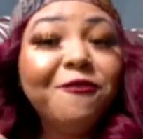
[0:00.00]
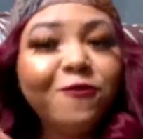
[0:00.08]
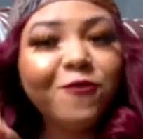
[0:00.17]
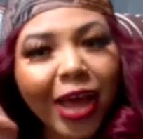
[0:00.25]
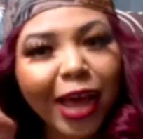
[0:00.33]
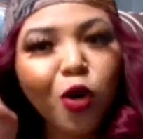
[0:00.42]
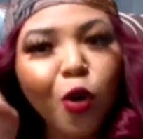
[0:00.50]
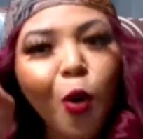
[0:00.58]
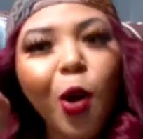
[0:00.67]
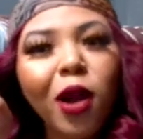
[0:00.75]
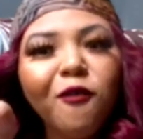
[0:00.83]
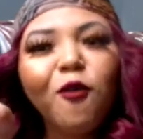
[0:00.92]
fat, quote
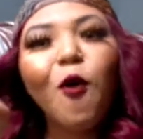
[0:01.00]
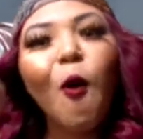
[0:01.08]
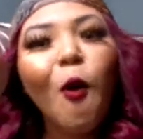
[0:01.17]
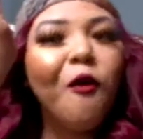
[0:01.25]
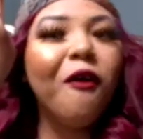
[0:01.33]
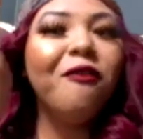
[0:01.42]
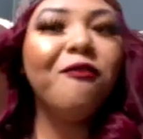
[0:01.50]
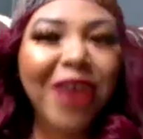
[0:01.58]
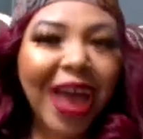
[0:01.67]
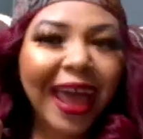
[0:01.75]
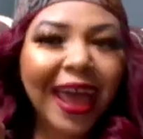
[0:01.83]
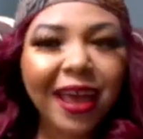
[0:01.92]
unquote
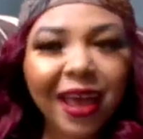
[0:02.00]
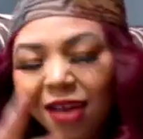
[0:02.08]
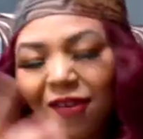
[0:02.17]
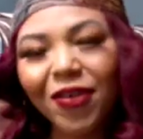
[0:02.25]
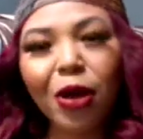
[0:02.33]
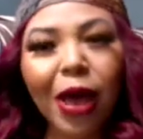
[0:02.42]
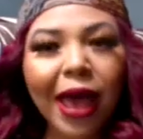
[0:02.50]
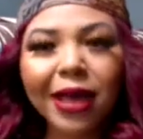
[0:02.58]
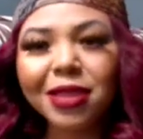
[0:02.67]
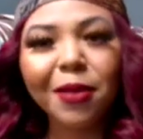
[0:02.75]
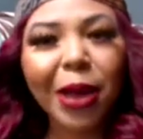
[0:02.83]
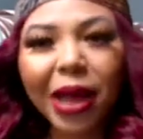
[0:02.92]
fat, if I had
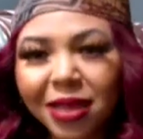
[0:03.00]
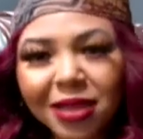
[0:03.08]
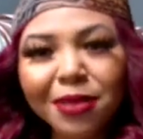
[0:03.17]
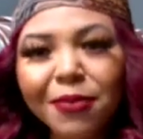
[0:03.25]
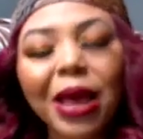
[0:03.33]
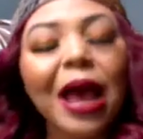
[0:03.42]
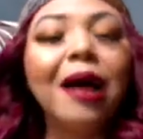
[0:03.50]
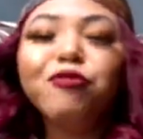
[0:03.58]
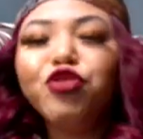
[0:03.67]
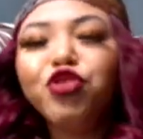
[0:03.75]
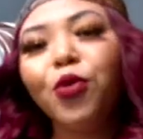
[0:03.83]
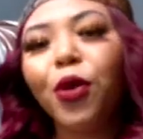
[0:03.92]
some height to me. I'm
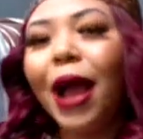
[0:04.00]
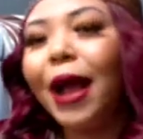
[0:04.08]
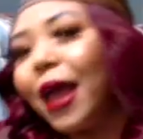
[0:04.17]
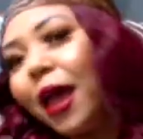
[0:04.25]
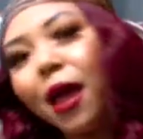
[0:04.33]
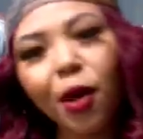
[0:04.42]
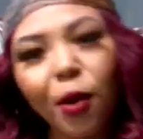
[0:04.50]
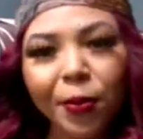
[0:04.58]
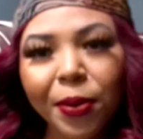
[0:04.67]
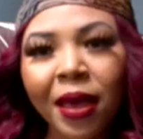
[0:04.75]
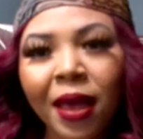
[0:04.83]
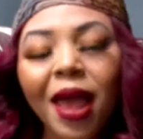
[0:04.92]
short. I can't help
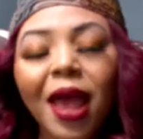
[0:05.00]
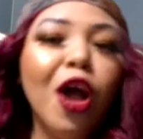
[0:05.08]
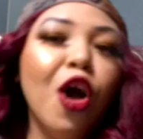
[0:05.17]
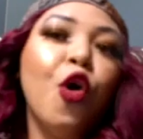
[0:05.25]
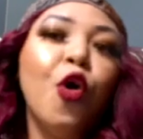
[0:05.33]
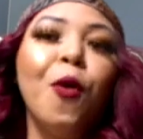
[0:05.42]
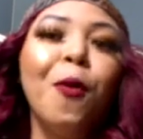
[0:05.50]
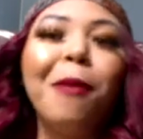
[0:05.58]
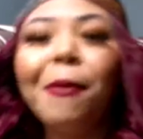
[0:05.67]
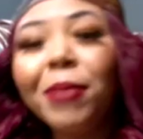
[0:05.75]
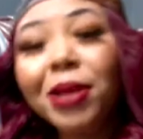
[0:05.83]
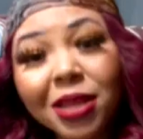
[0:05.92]
it. My
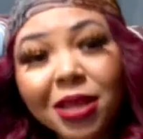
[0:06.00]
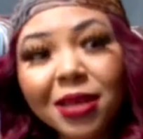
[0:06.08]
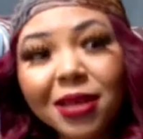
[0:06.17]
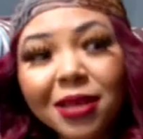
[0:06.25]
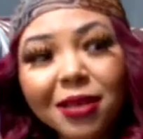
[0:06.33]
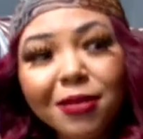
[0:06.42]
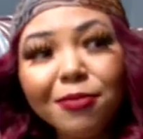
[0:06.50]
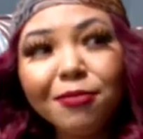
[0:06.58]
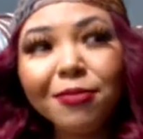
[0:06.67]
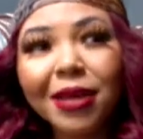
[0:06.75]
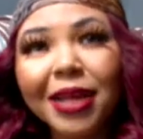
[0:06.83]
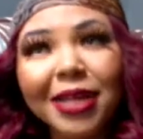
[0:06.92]
mother
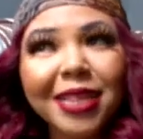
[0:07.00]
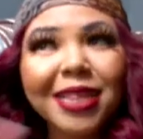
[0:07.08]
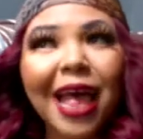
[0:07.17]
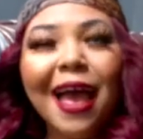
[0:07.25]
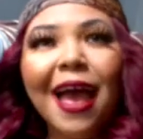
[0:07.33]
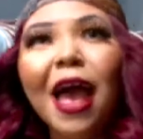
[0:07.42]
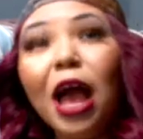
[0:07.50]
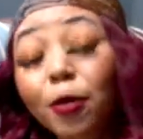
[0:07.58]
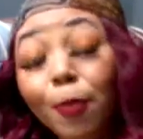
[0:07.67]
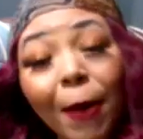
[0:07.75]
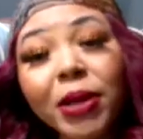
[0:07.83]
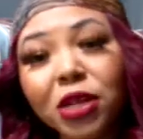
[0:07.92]
is
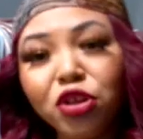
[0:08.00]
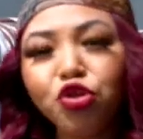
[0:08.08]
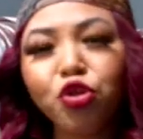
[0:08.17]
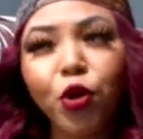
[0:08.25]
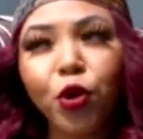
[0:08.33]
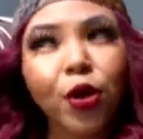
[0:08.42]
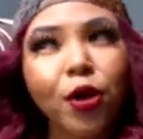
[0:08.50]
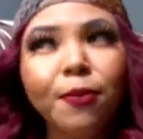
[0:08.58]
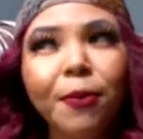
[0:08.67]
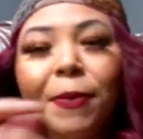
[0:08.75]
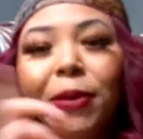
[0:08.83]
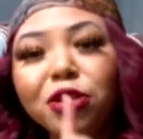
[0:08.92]
tall.
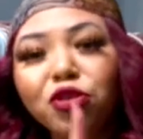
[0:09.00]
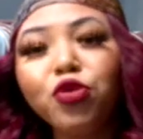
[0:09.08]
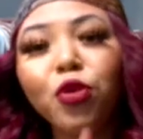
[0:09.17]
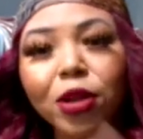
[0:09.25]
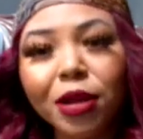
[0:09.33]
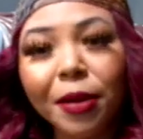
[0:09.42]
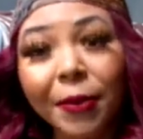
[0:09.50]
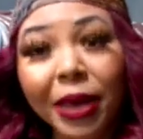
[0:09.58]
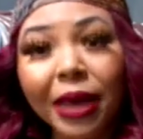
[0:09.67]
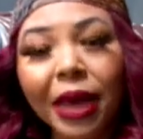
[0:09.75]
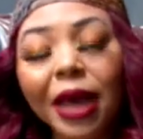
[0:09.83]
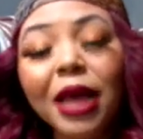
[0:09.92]
My mother's taller than
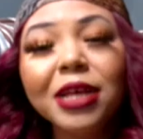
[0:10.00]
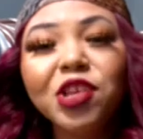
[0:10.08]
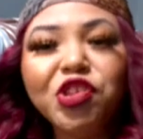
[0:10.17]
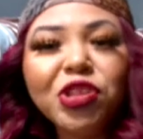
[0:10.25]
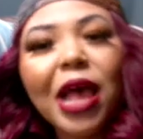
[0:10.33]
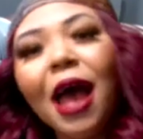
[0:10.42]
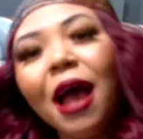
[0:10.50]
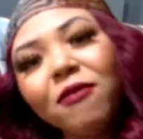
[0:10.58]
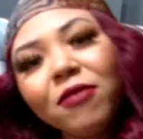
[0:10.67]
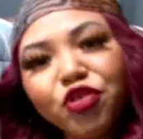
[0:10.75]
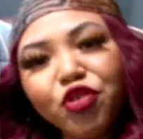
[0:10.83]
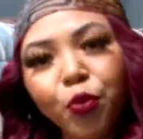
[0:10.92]
me. She's an
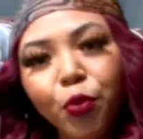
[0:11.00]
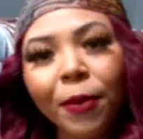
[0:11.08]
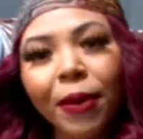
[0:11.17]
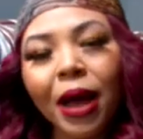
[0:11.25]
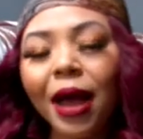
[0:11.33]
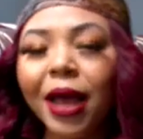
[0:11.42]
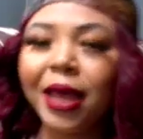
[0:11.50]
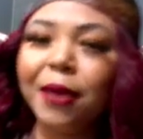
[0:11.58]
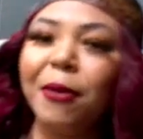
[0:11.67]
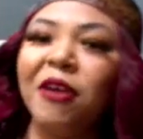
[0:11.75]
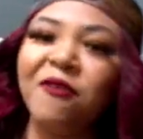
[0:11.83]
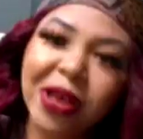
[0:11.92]
average woman height.
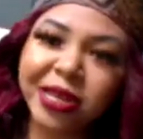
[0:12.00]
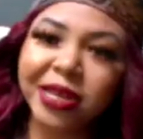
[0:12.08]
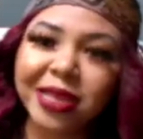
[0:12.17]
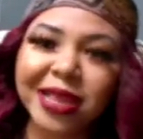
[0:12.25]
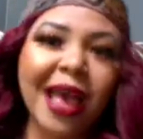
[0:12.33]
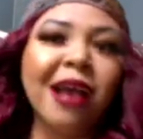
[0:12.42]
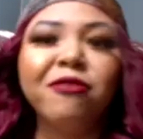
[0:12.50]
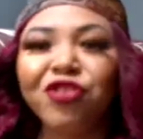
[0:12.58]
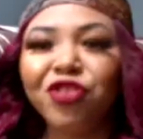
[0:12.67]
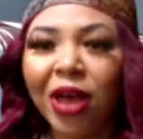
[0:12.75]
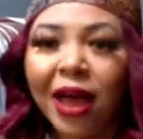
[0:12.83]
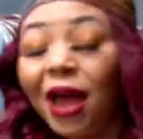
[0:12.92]
My father is an average
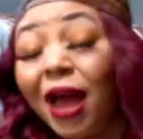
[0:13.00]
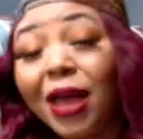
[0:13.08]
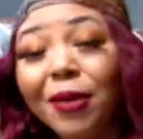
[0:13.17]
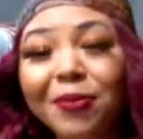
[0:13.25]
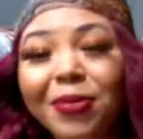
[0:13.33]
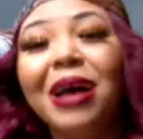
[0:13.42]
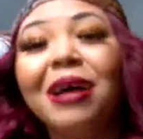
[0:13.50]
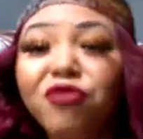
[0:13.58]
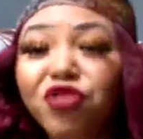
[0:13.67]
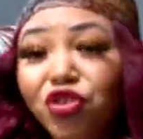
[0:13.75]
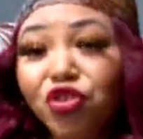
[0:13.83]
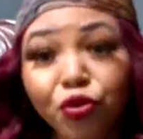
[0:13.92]
guy height, but I'm
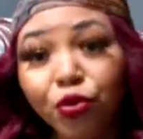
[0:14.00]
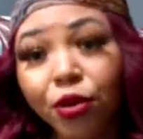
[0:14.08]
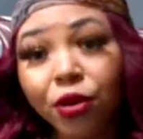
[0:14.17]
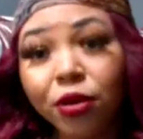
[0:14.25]
just short.